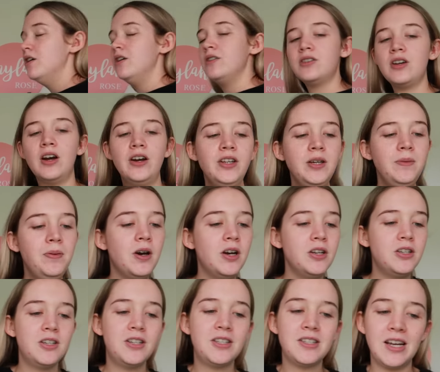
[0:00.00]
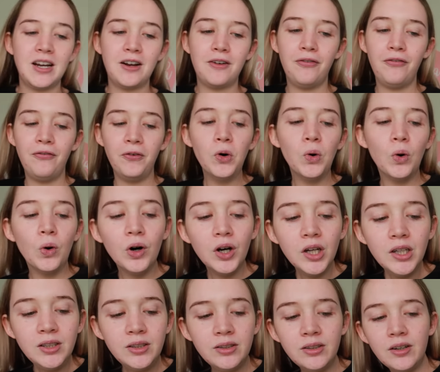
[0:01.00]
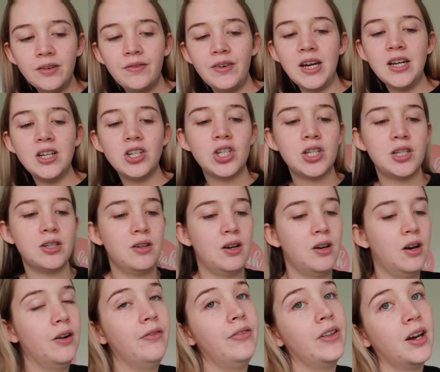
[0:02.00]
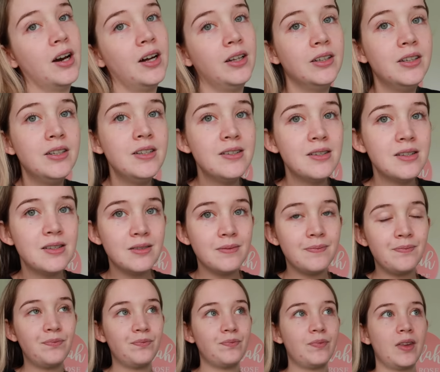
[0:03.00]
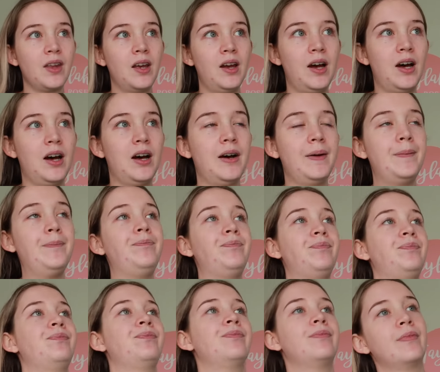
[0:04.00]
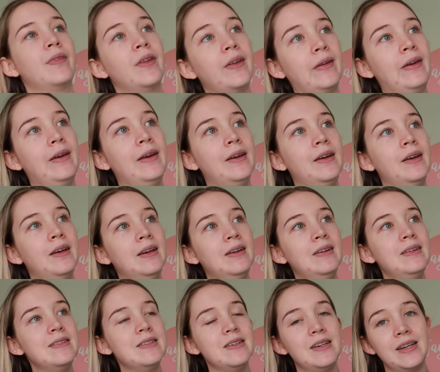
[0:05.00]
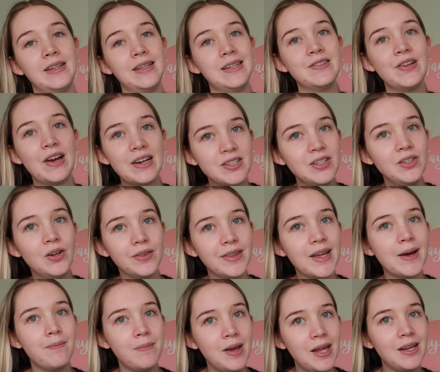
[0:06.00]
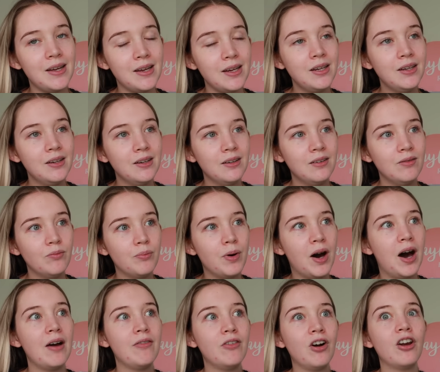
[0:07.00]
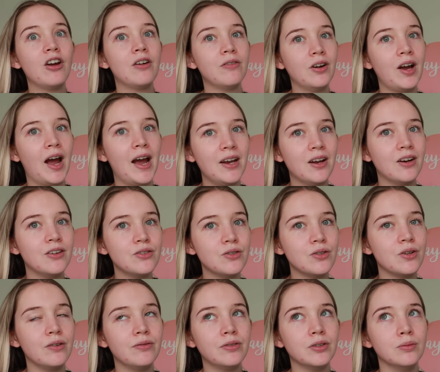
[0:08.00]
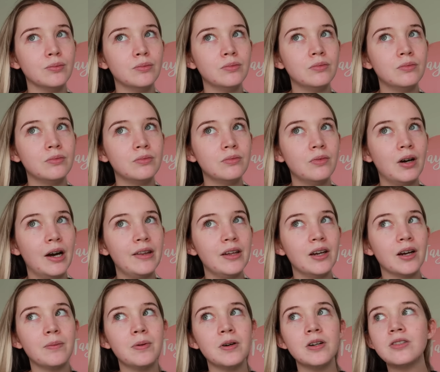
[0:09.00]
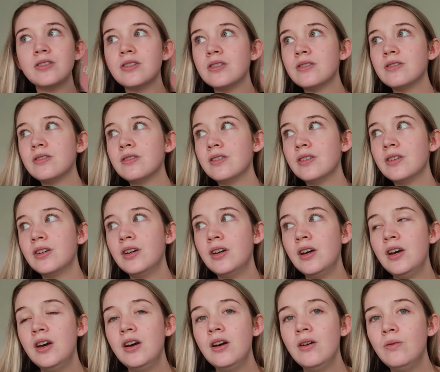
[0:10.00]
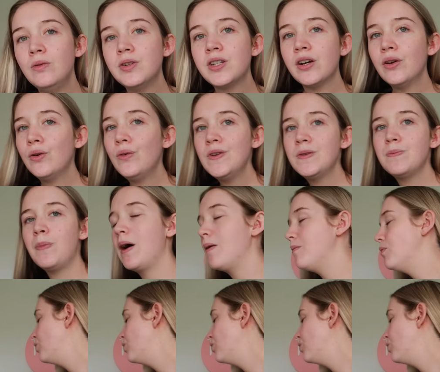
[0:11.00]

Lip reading: So I only purchased like 4 of each of the colors. So yeah, there's actually not that many, but I've got over 800 of them, I think I purchased, which I can always buy